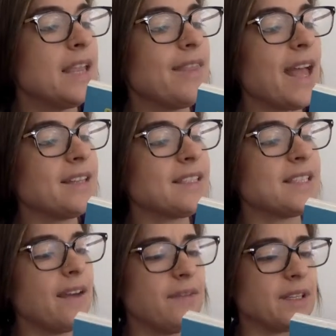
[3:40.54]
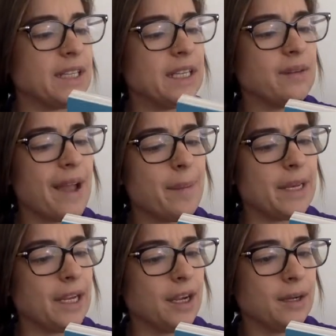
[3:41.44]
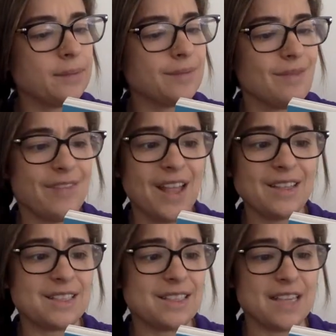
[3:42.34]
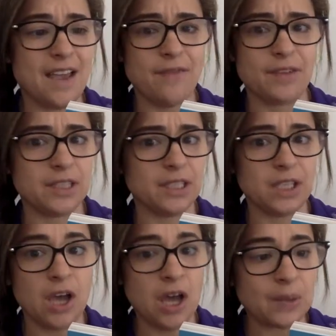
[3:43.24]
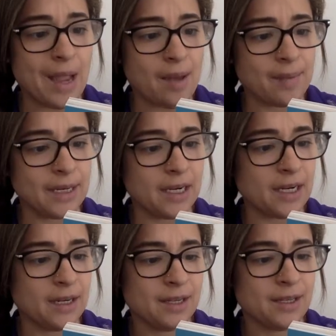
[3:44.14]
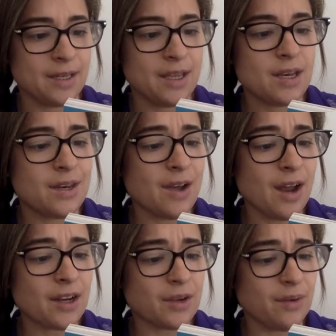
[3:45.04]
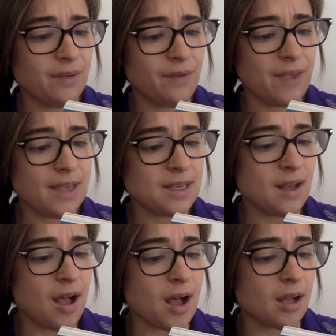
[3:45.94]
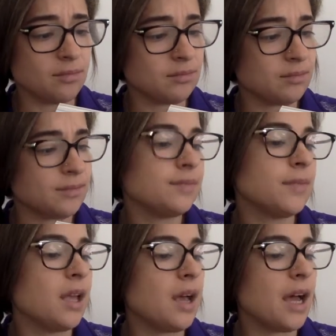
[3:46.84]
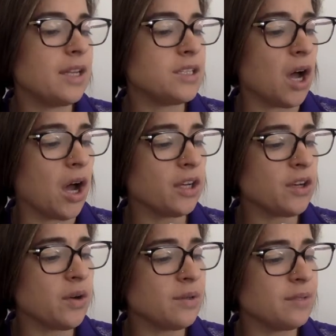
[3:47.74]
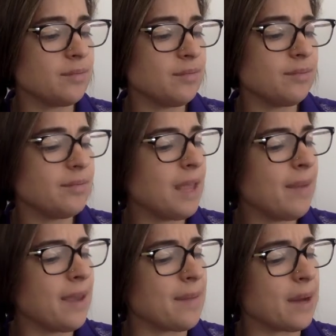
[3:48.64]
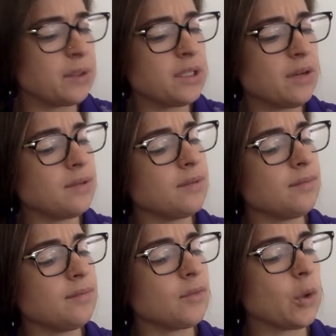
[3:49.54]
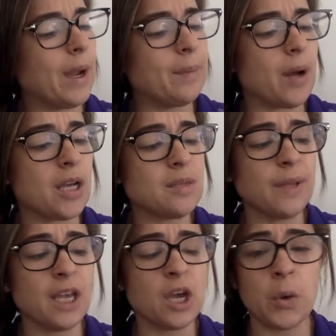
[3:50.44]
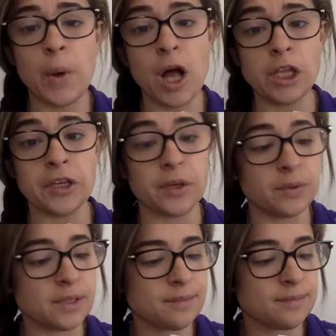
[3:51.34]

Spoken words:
That's definitely a rabbit ear. That's definitely not a rabbit ear. Not a goofy face at all. A dog nose? Maybe a mouse nose? Quite possibly a koala nose.